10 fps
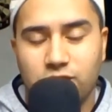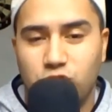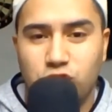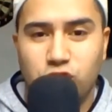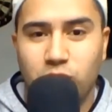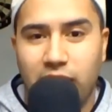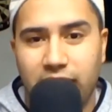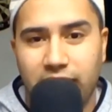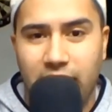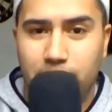Did you
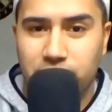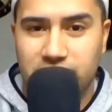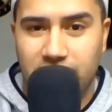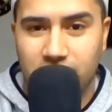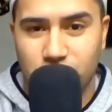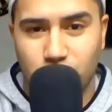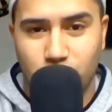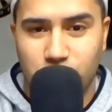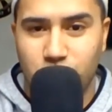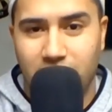like an appetizer?
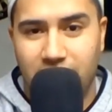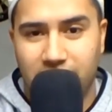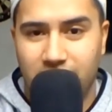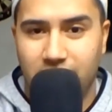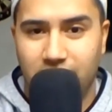Would you like